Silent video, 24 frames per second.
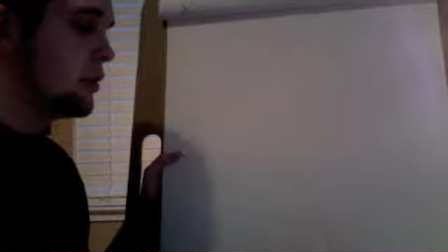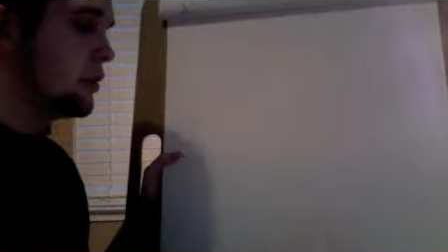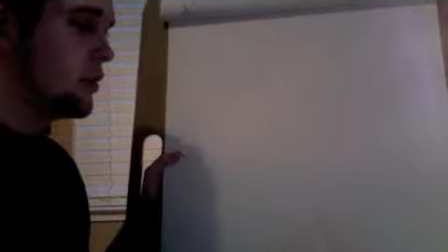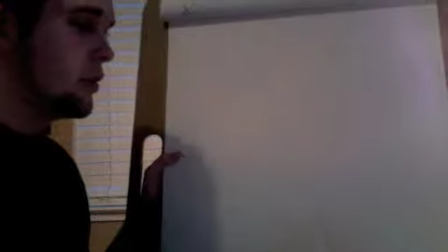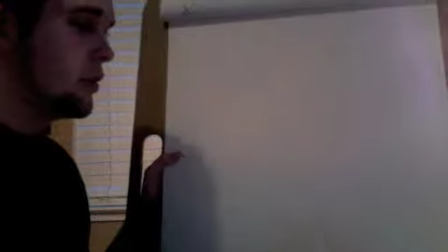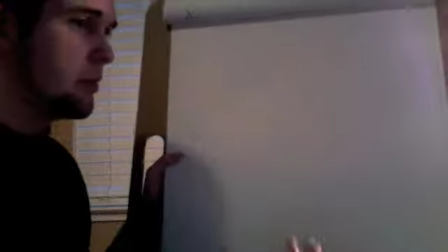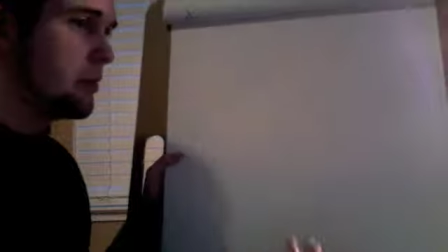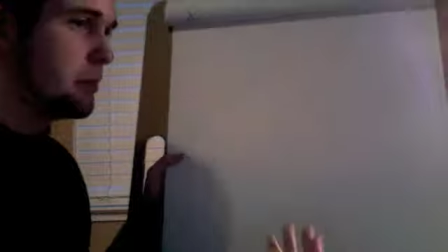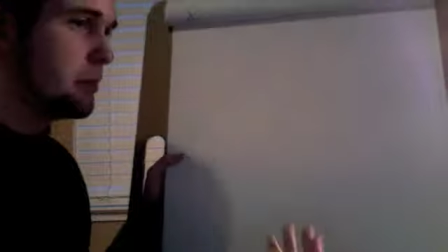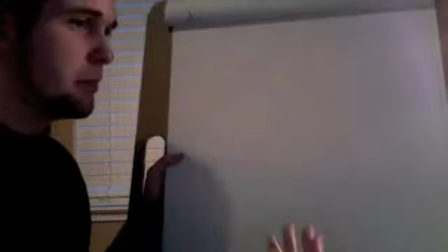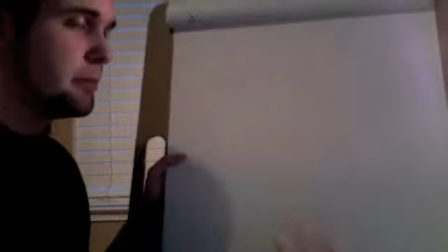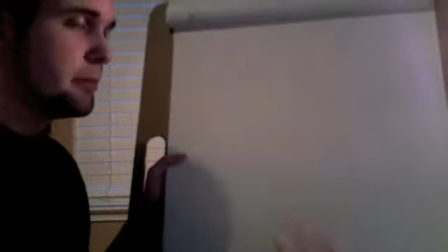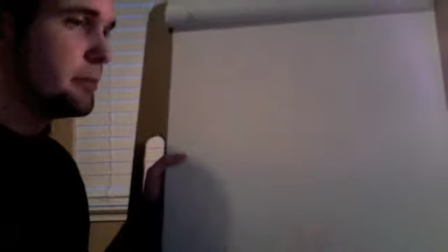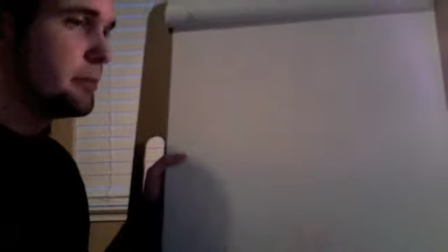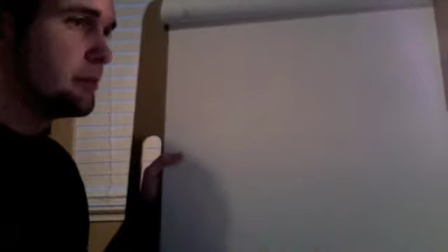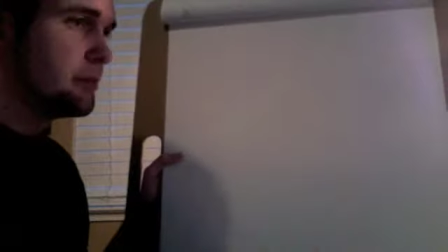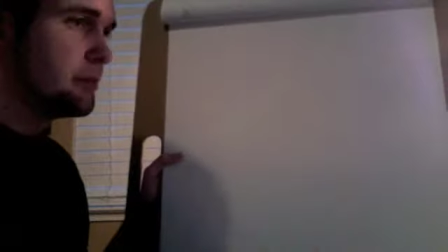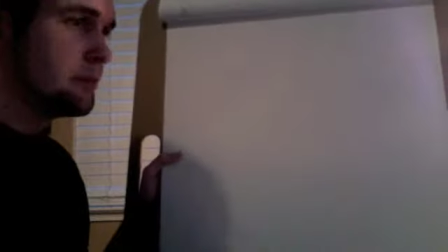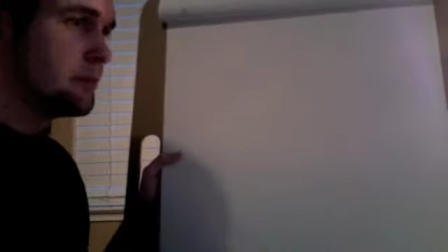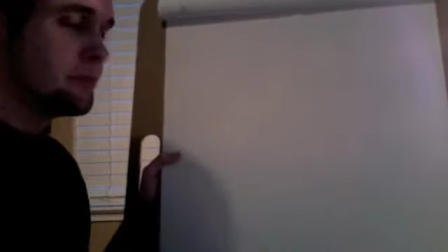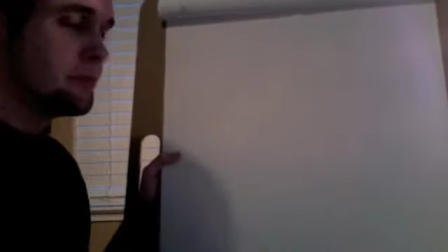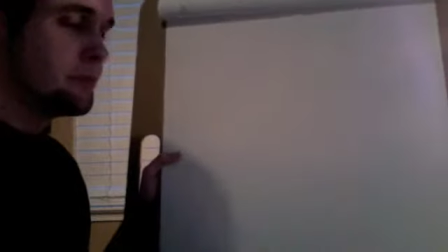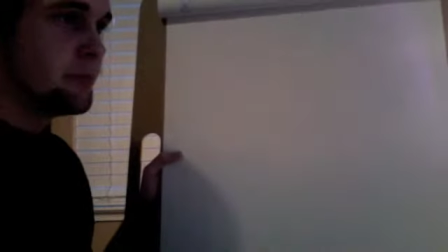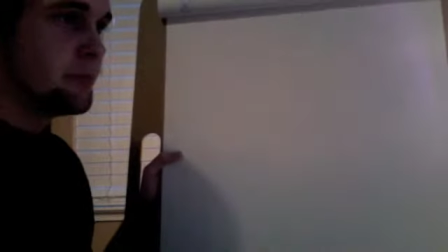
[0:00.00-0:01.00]
um,
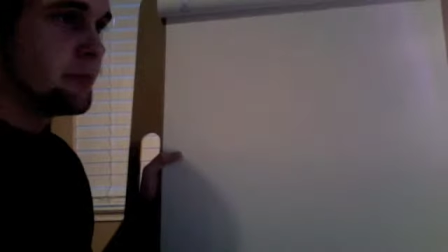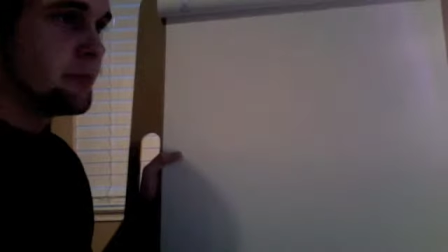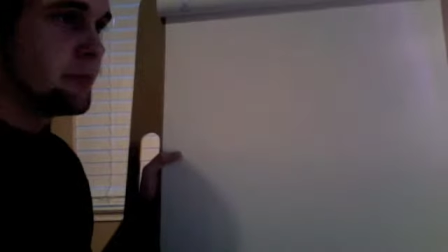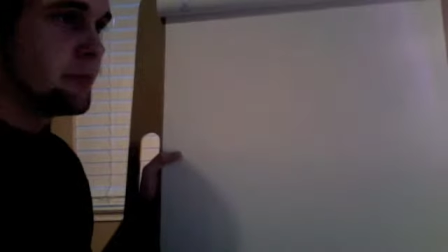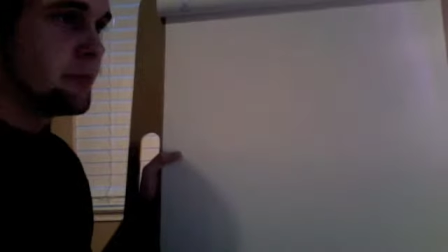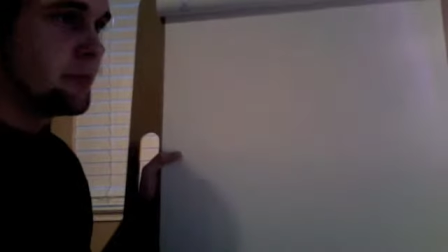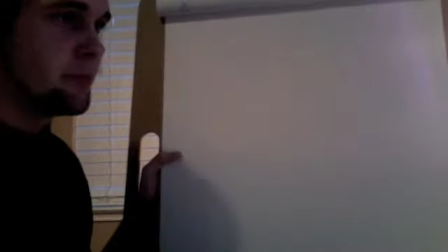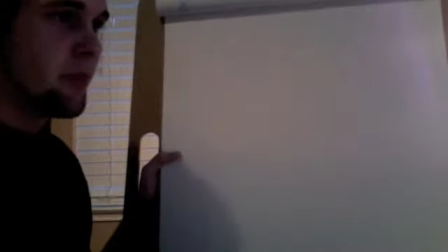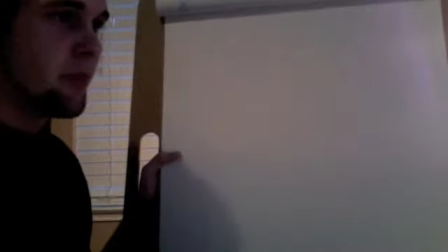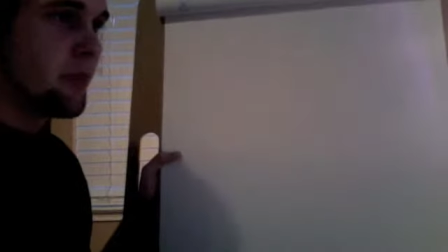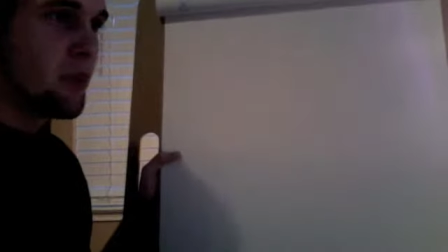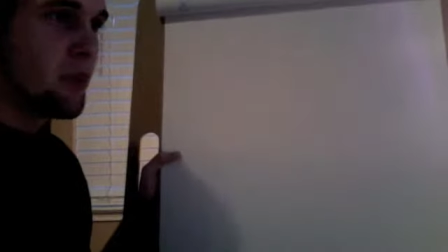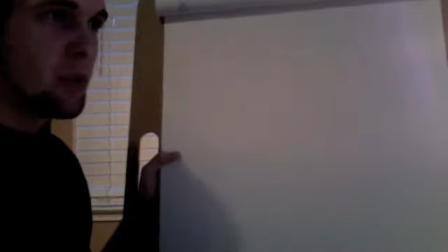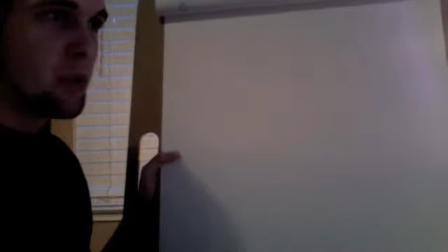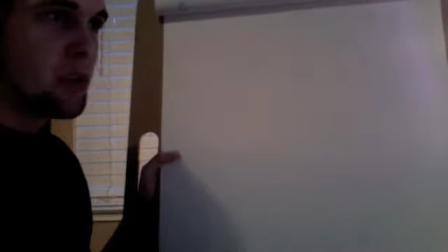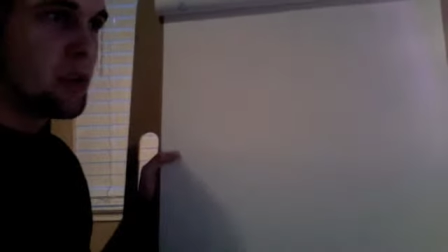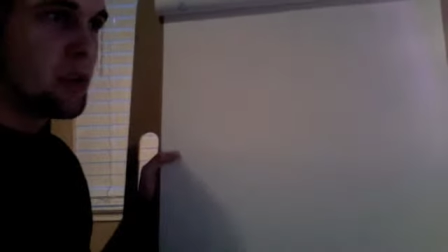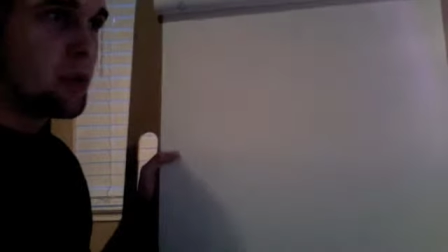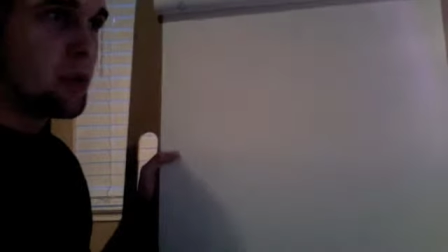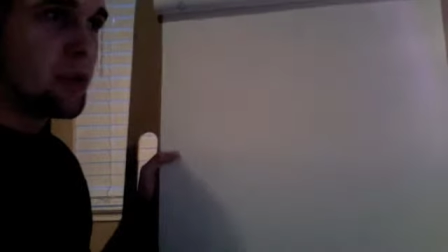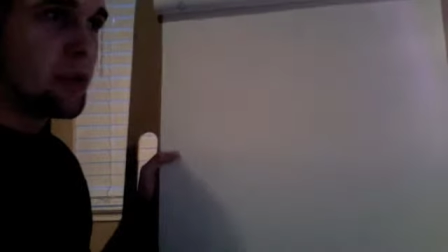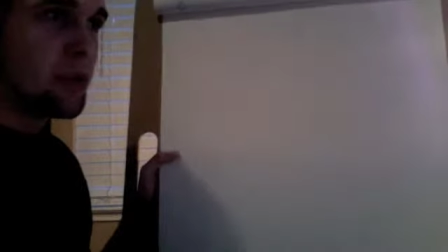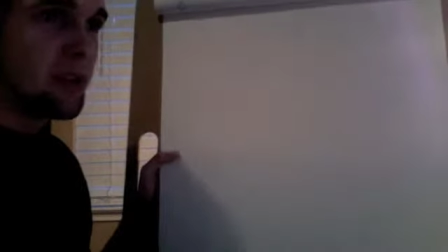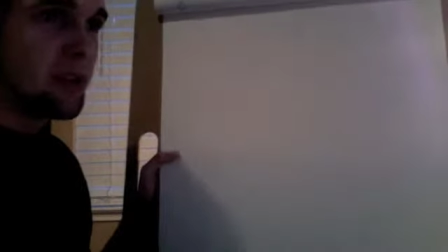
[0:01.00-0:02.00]
of course I
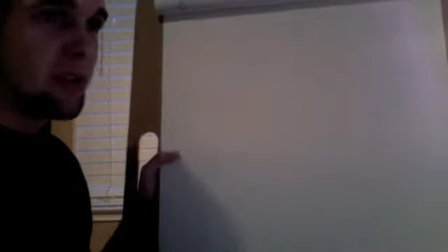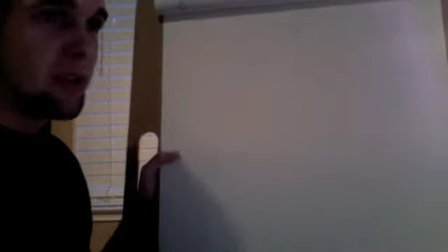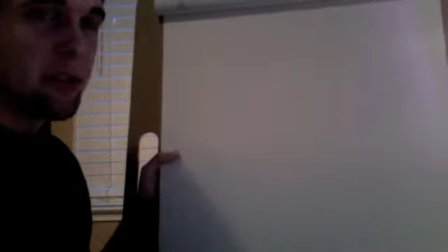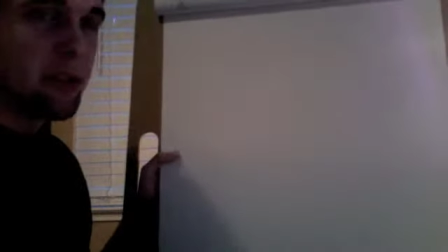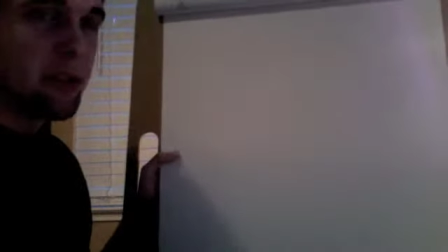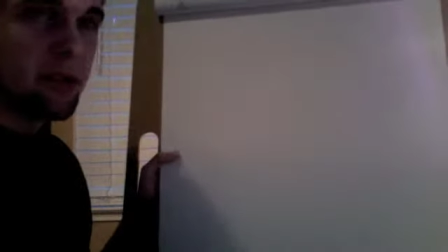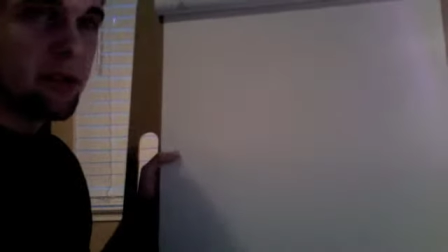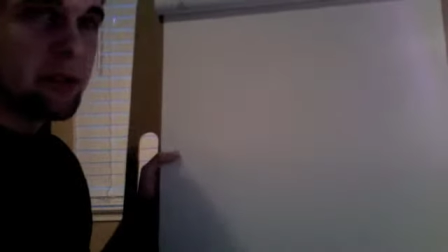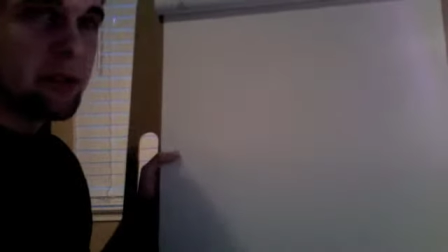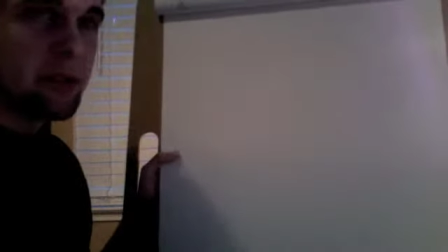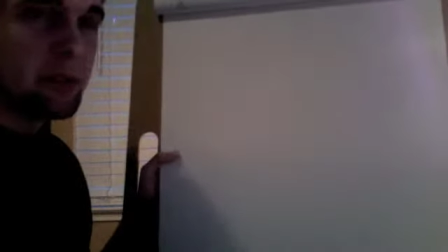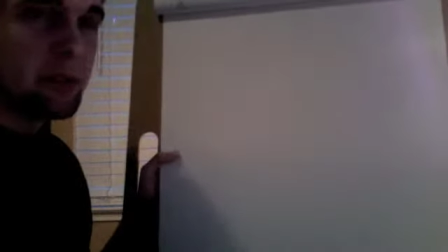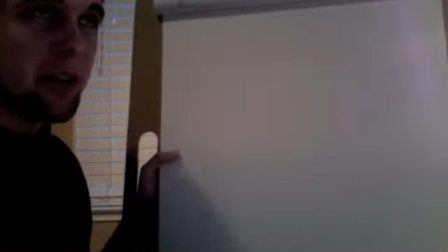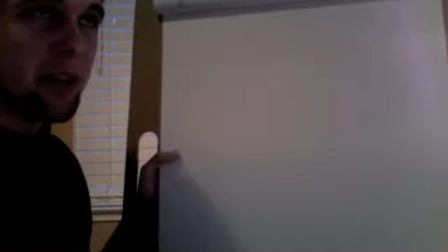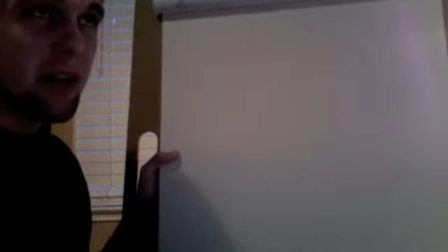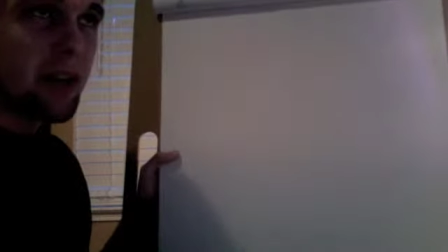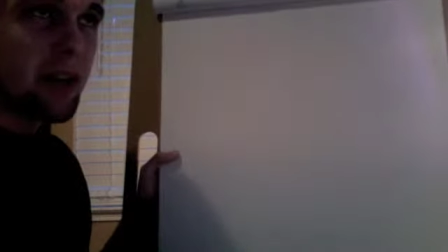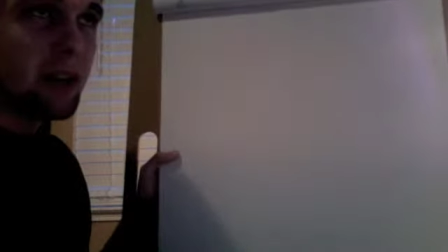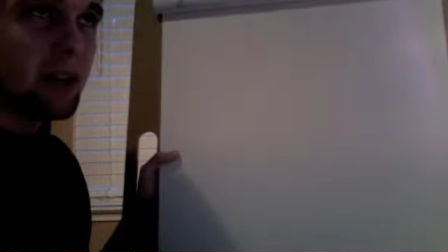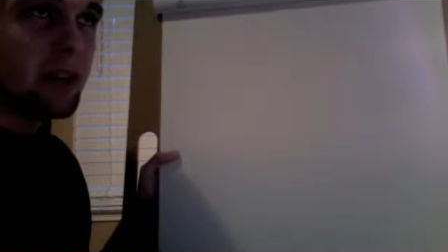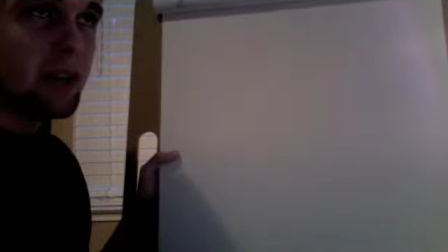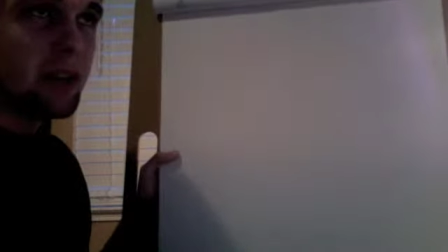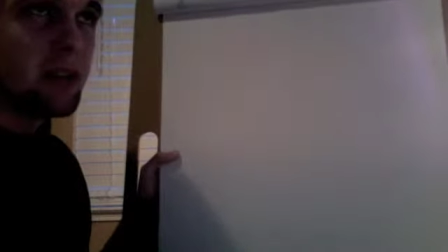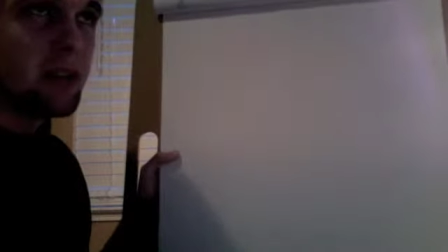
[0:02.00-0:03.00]
wasn't the shit. Looking
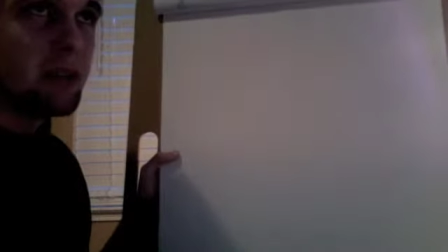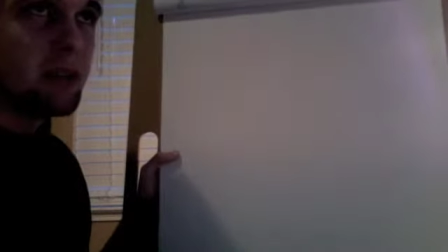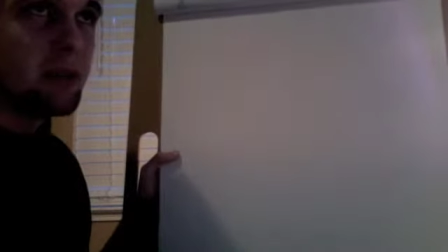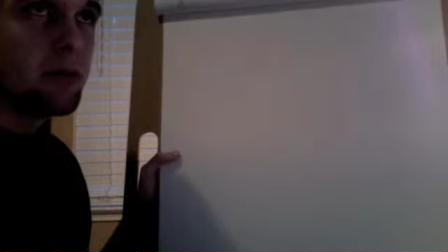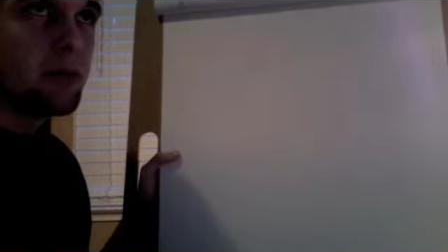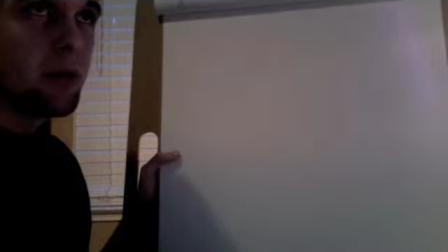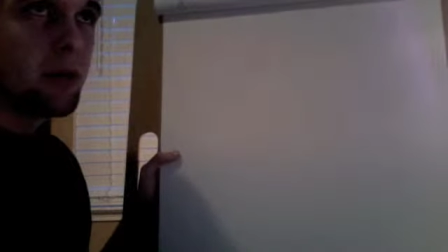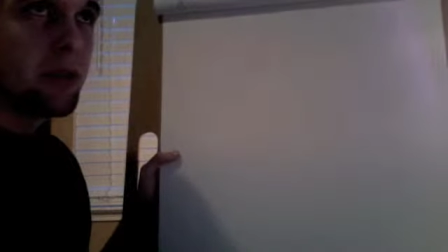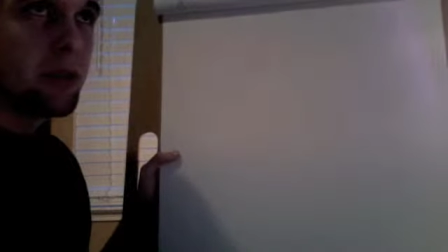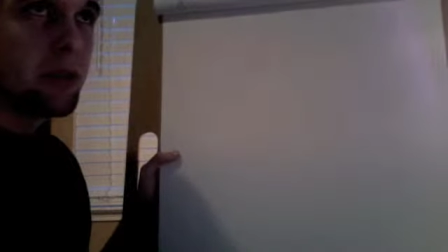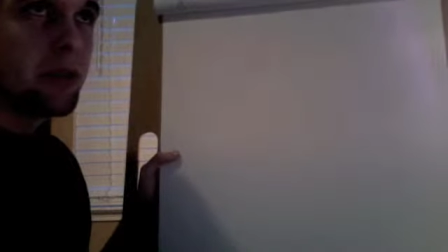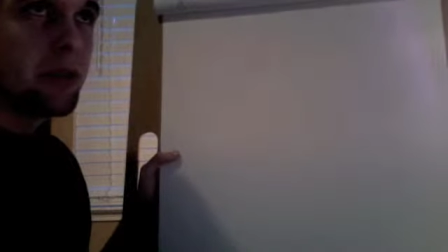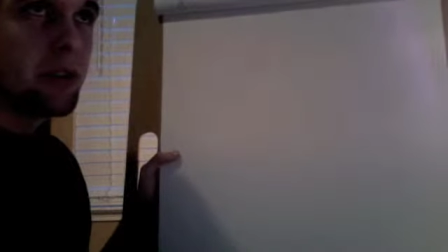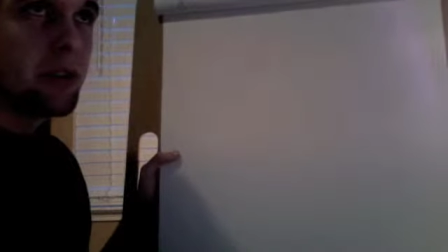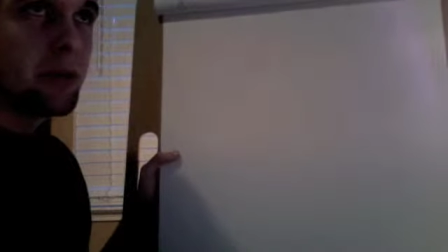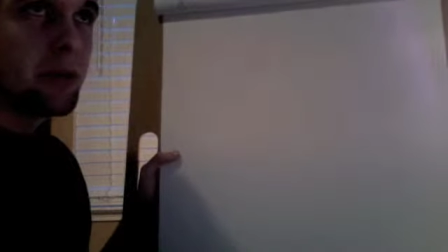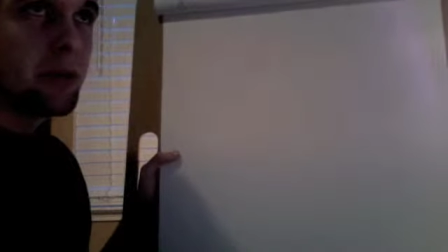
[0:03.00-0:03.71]
back, you know, all the stuff